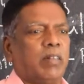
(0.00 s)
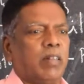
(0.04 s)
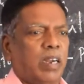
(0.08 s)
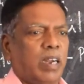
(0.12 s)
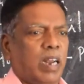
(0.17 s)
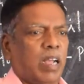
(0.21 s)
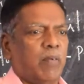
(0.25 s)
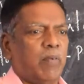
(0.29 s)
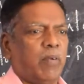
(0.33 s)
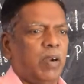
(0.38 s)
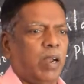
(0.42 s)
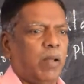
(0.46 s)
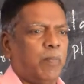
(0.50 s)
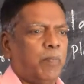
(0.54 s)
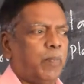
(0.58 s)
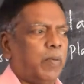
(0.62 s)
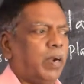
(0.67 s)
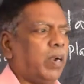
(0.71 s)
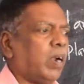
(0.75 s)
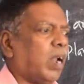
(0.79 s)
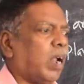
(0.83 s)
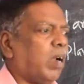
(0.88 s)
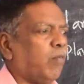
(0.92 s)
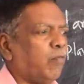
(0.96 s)
For the
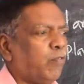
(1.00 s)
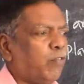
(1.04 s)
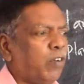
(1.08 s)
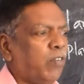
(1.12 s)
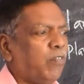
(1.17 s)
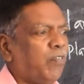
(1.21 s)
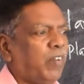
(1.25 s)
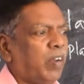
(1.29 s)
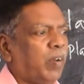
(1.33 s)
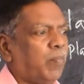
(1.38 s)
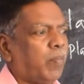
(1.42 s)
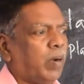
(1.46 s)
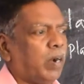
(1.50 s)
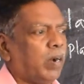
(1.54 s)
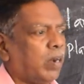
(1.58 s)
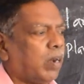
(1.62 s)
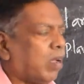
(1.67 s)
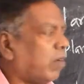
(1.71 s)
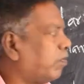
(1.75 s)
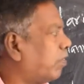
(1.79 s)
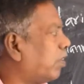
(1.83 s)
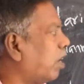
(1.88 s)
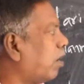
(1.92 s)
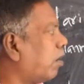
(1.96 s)
development and fulfillment
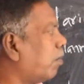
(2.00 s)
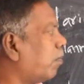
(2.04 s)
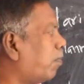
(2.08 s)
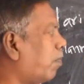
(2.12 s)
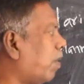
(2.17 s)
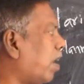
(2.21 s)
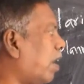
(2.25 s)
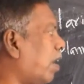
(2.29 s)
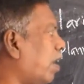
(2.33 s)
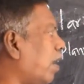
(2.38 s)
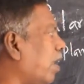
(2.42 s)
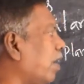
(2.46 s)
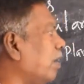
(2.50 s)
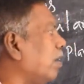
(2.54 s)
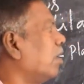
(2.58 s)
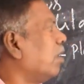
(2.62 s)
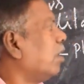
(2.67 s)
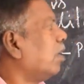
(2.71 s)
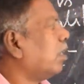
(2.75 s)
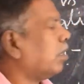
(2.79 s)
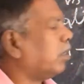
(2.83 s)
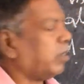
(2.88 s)
of the planning.